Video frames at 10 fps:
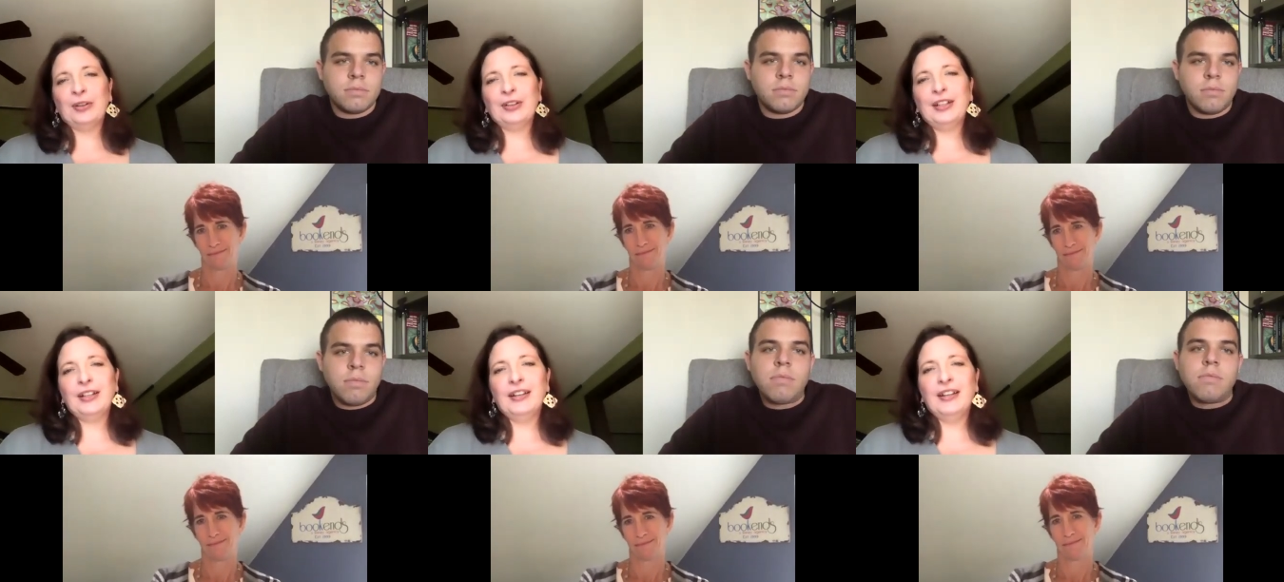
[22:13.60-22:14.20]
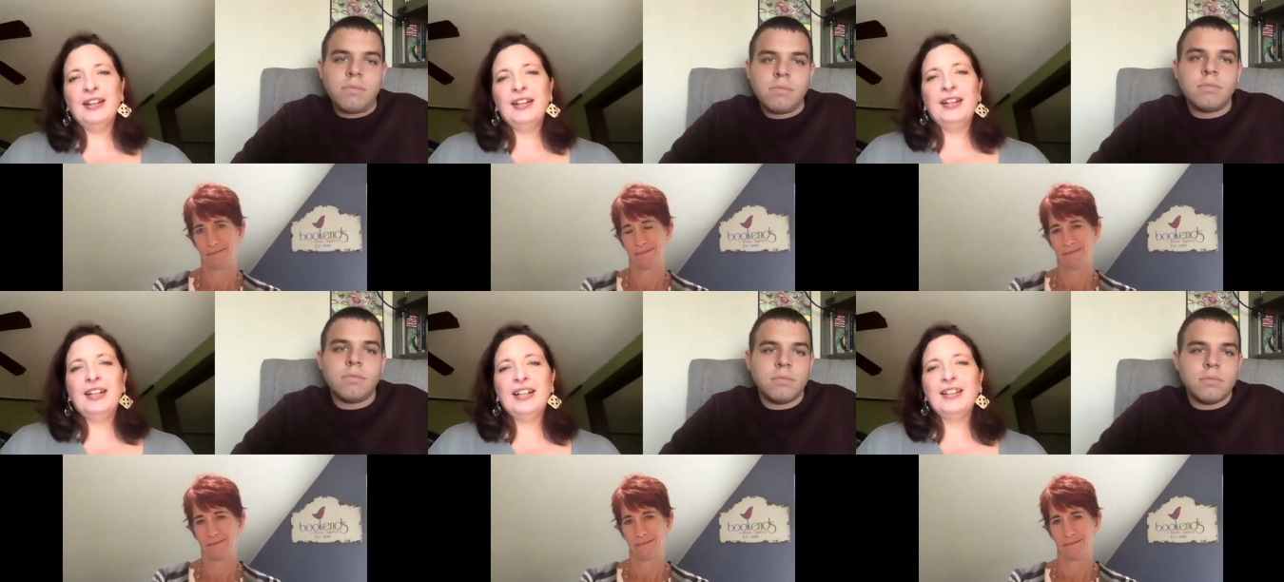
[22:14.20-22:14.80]
Speaker 1: in,
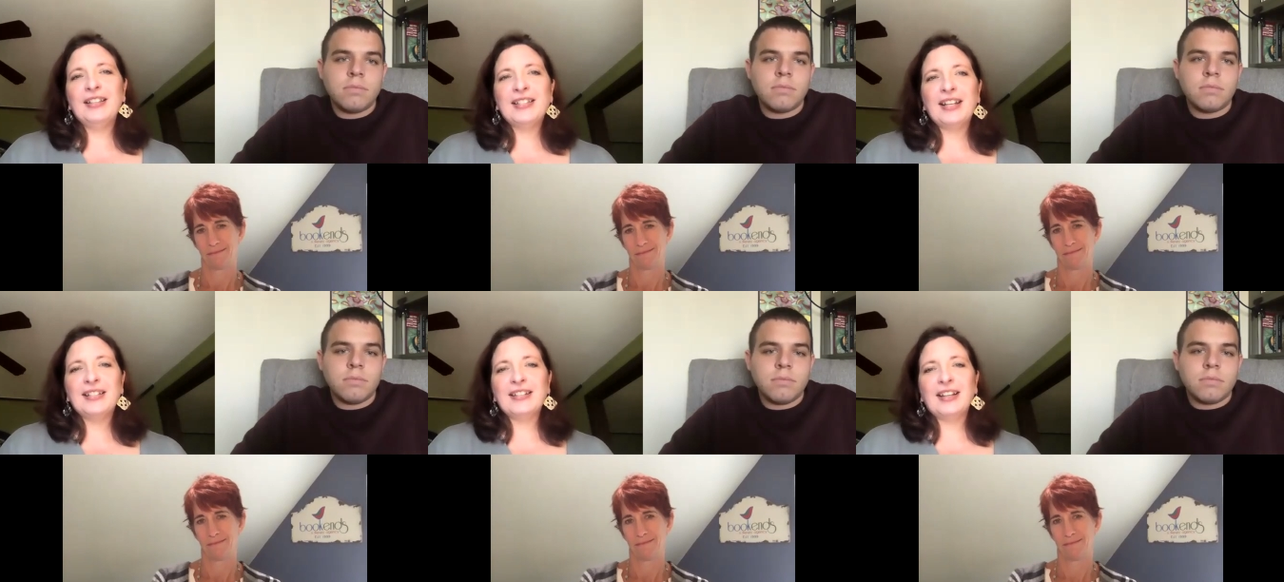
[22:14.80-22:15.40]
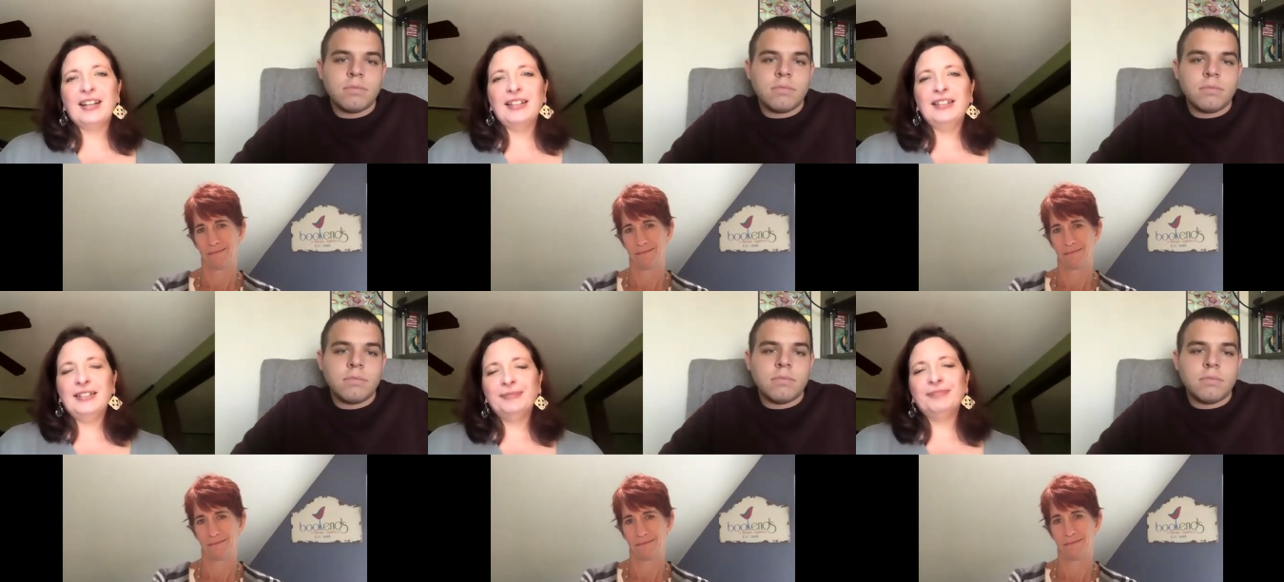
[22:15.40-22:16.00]
in the day-to-day.
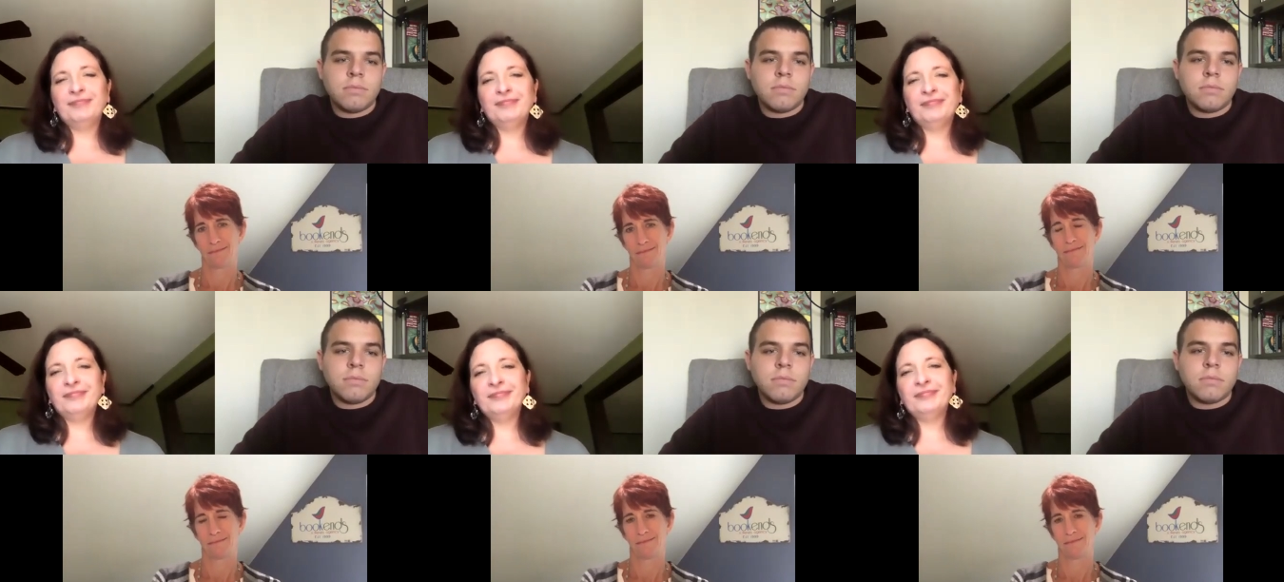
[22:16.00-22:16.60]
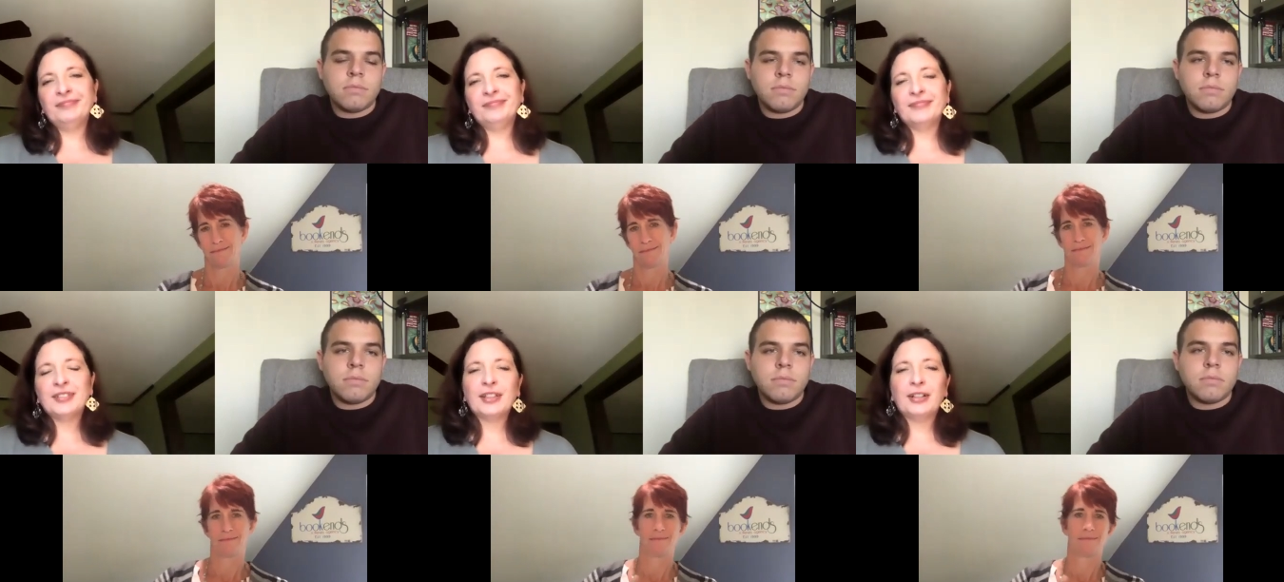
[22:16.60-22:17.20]

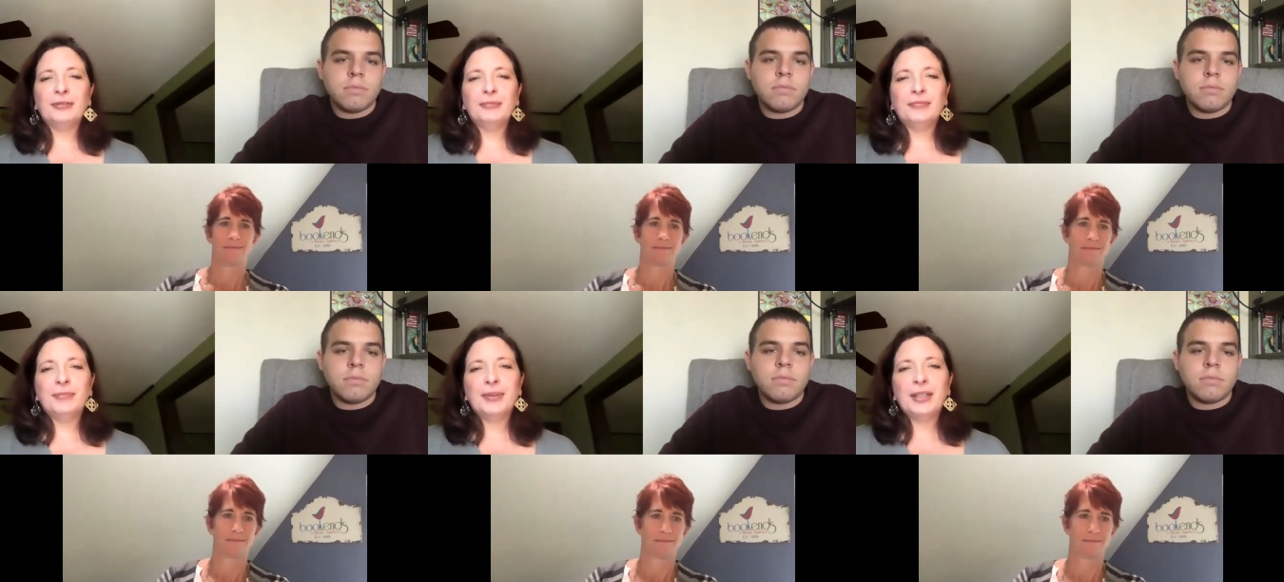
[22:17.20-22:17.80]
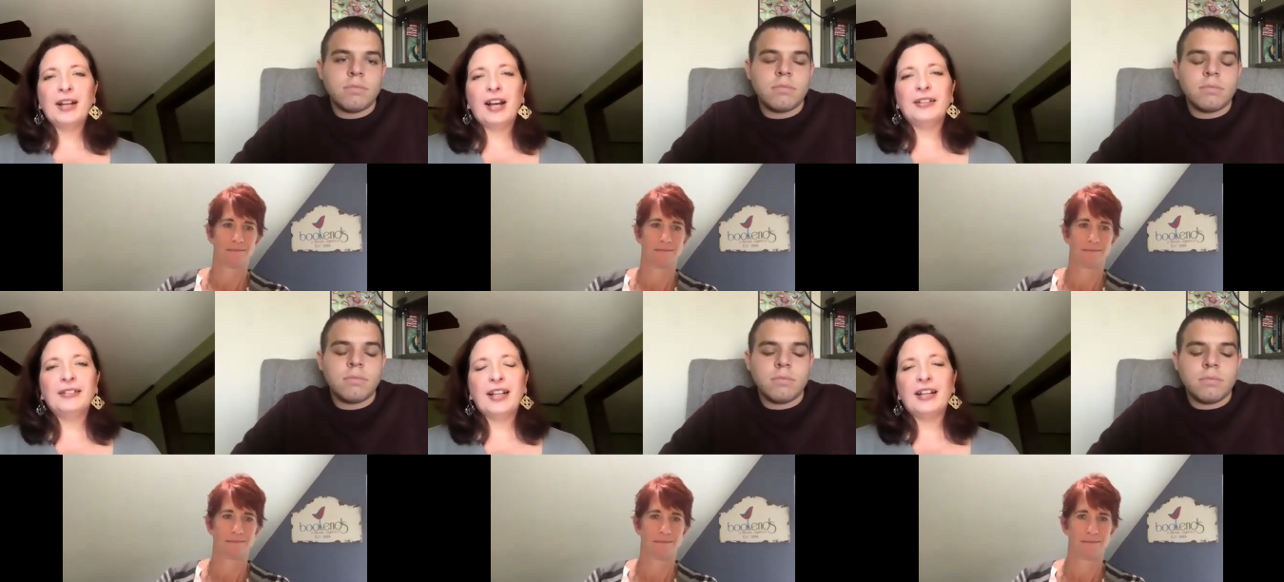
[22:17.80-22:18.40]
So, but not,
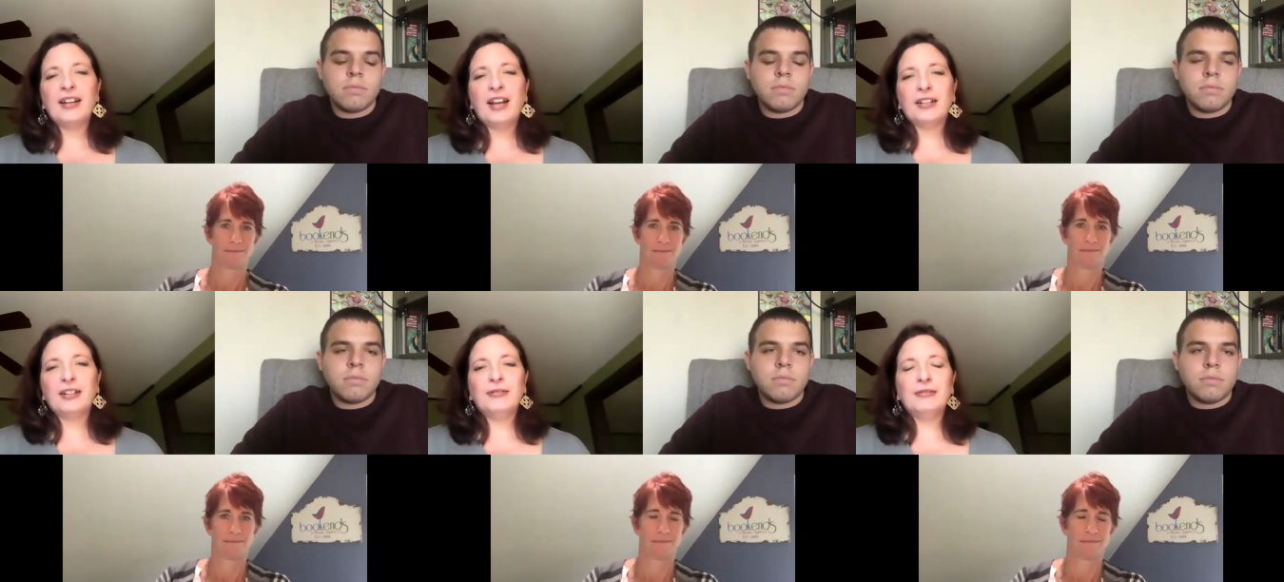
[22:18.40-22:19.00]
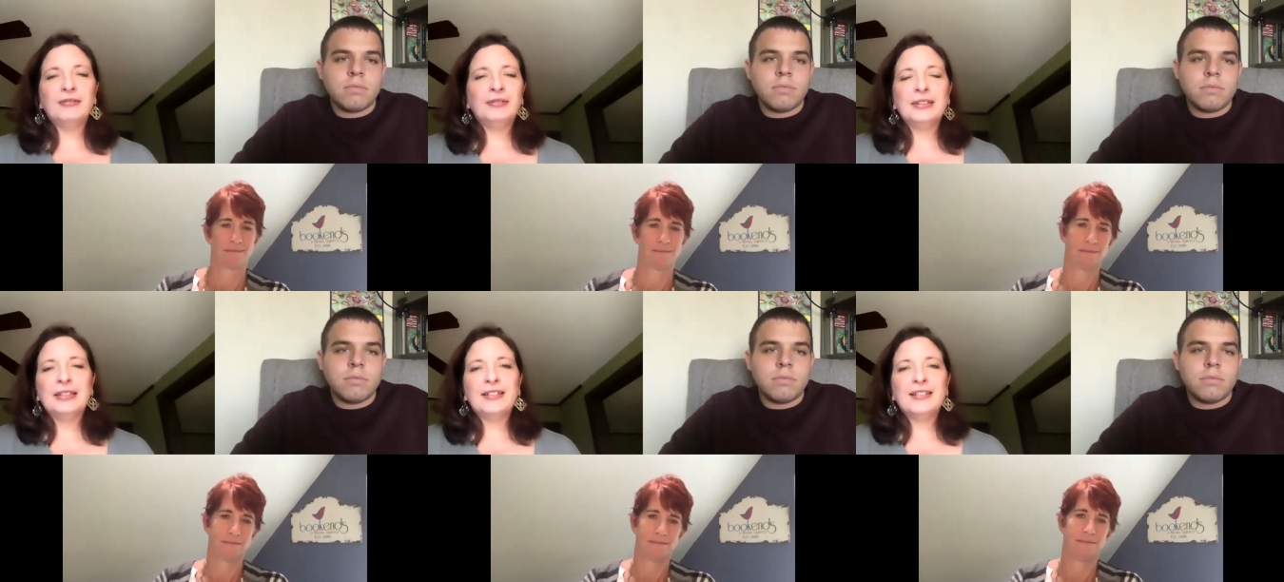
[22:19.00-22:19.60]
yeah, not a
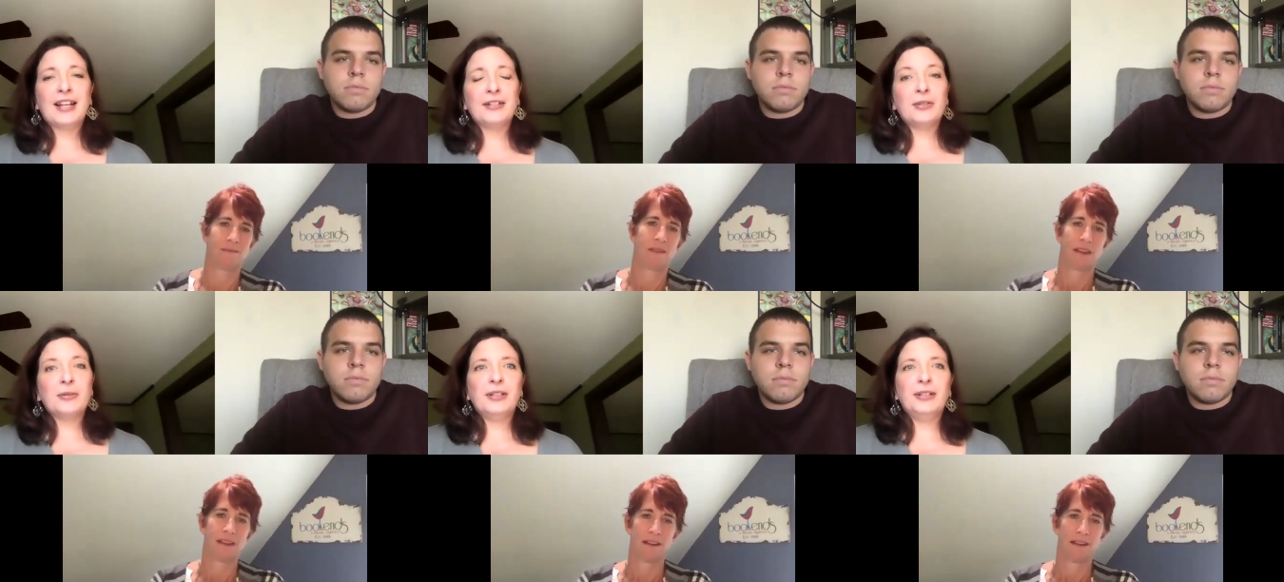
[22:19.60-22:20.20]
sad story.